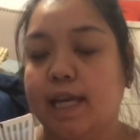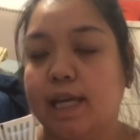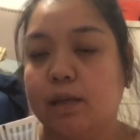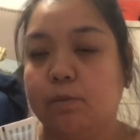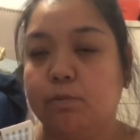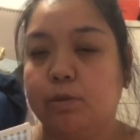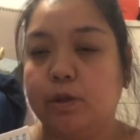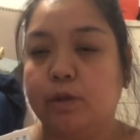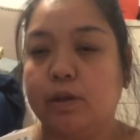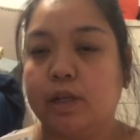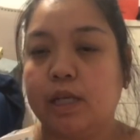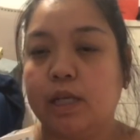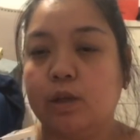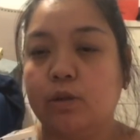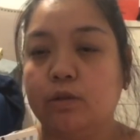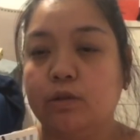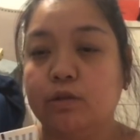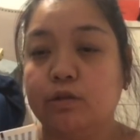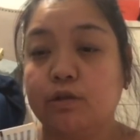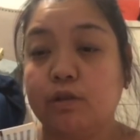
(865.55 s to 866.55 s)
aid
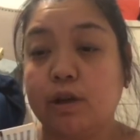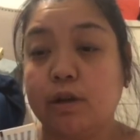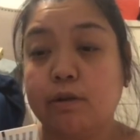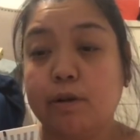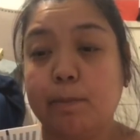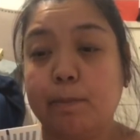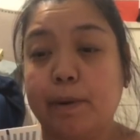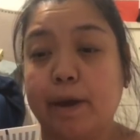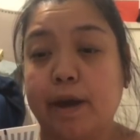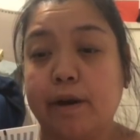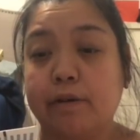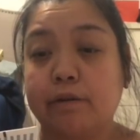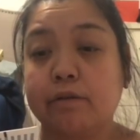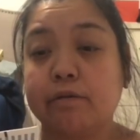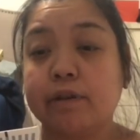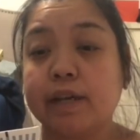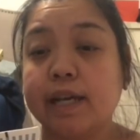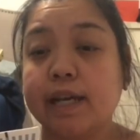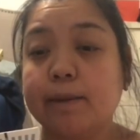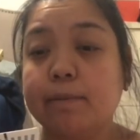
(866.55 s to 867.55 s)
beauty ultra repair
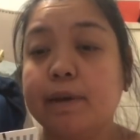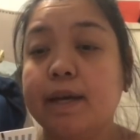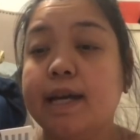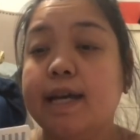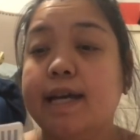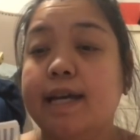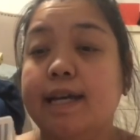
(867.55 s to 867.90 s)
cream